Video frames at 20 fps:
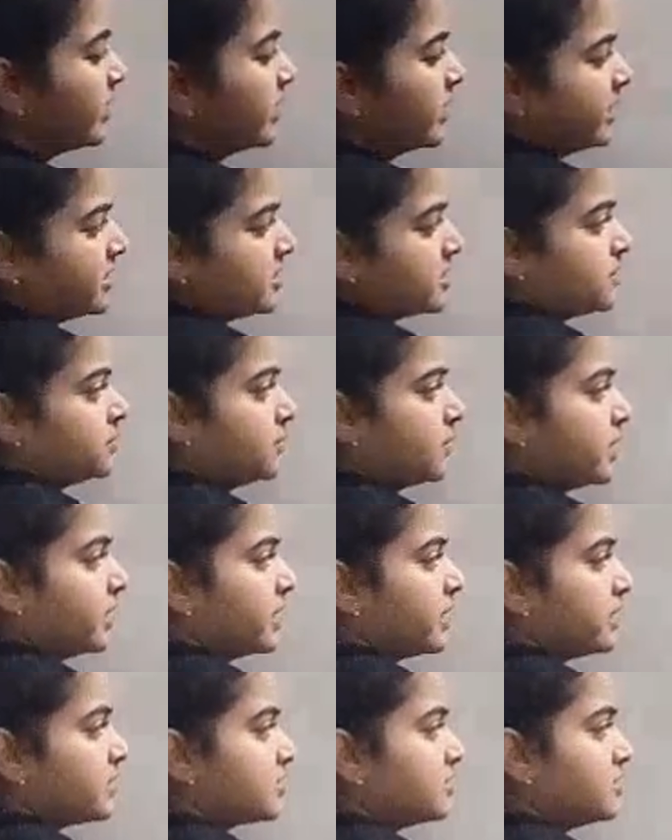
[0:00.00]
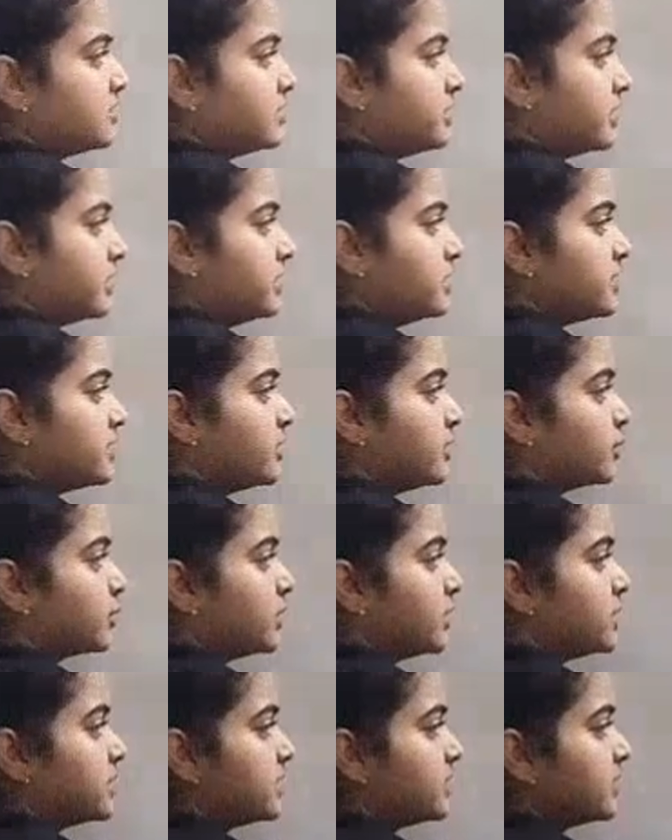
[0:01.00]
an atom has a dense
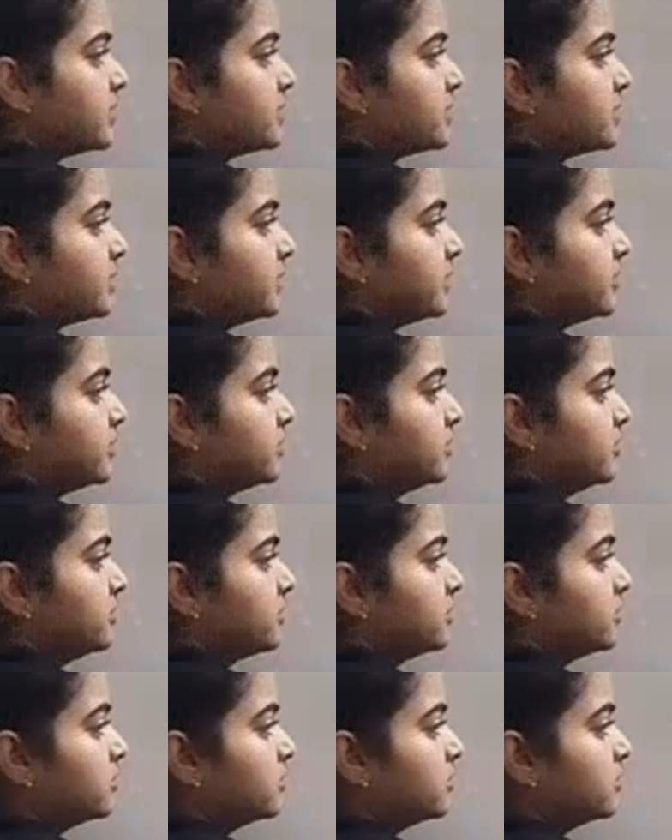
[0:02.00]
nucleus in the center